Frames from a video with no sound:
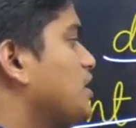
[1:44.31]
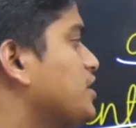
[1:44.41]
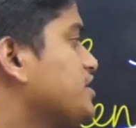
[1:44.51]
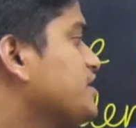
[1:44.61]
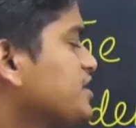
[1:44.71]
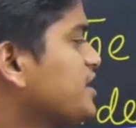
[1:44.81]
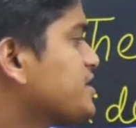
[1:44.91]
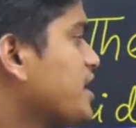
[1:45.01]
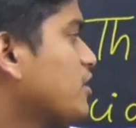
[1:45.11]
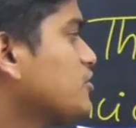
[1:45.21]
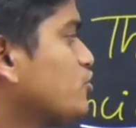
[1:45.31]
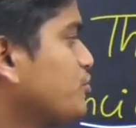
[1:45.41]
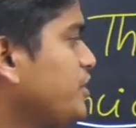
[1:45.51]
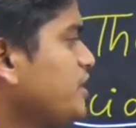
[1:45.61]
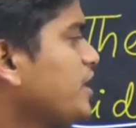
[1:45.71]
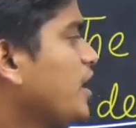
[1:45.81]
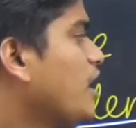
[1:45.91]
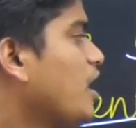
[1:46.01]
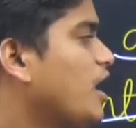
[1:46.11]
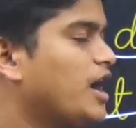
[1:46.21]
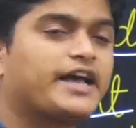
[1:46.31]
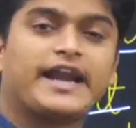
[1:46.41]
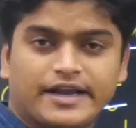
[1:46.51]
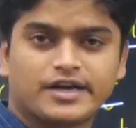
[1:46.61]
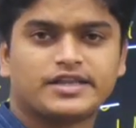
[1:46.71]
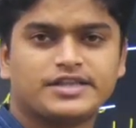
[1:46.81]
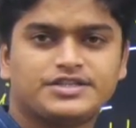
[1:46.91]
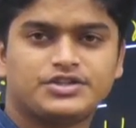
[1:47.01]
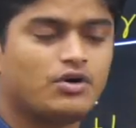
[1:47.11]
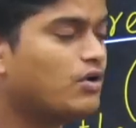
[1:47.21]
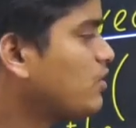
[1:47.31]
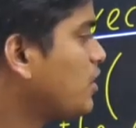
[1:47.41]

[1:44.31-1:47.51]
This incidence angle should be greater than 0